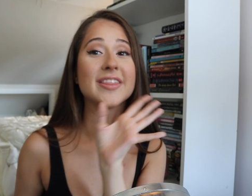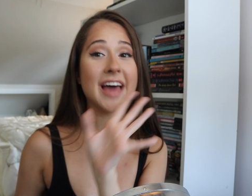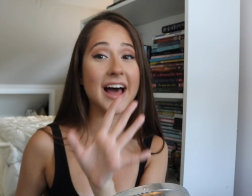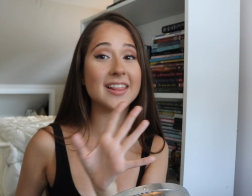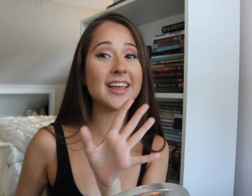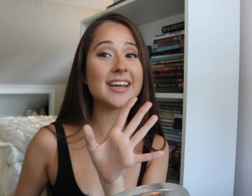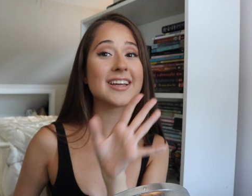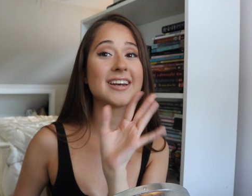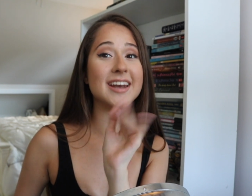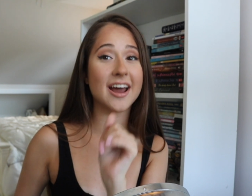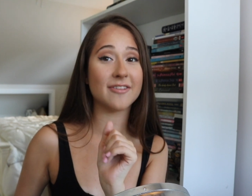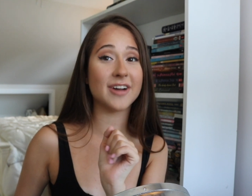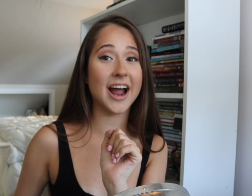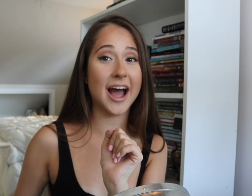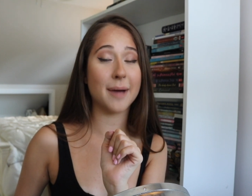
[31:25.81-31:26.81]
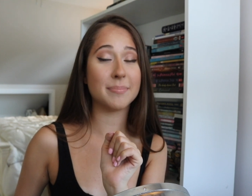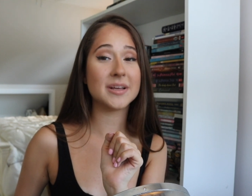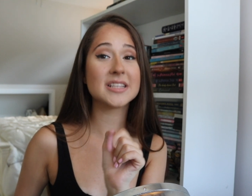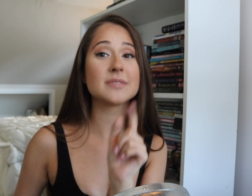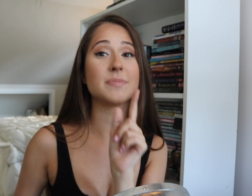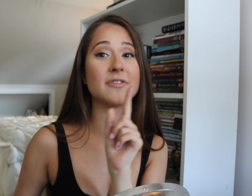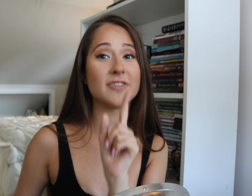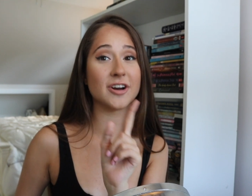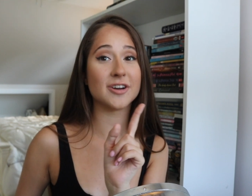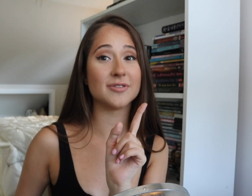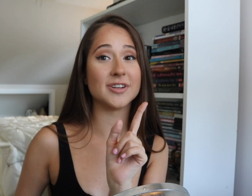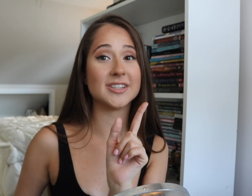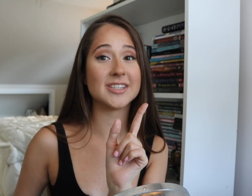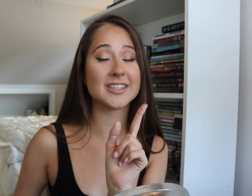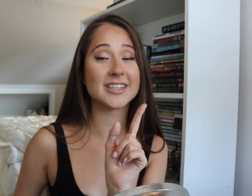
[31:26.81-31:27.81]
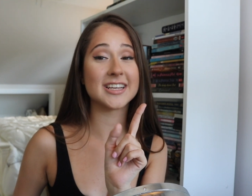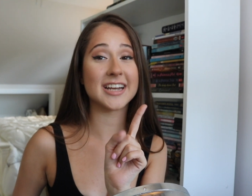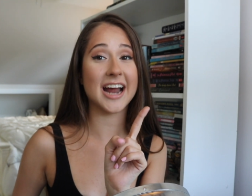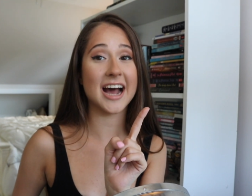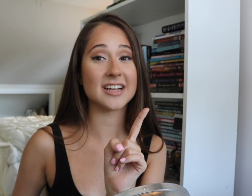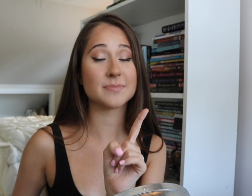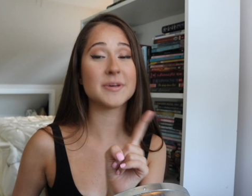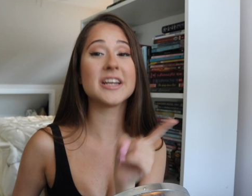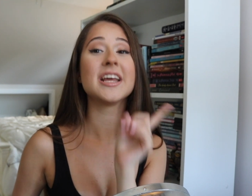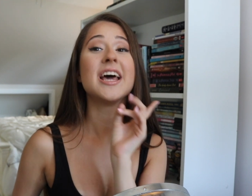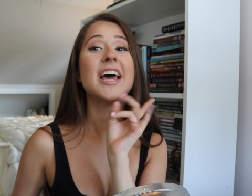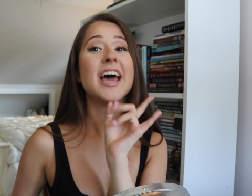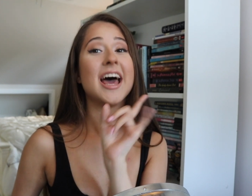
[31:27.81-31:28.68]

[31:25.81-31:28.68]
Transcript: That like never happens, but very recently it has been,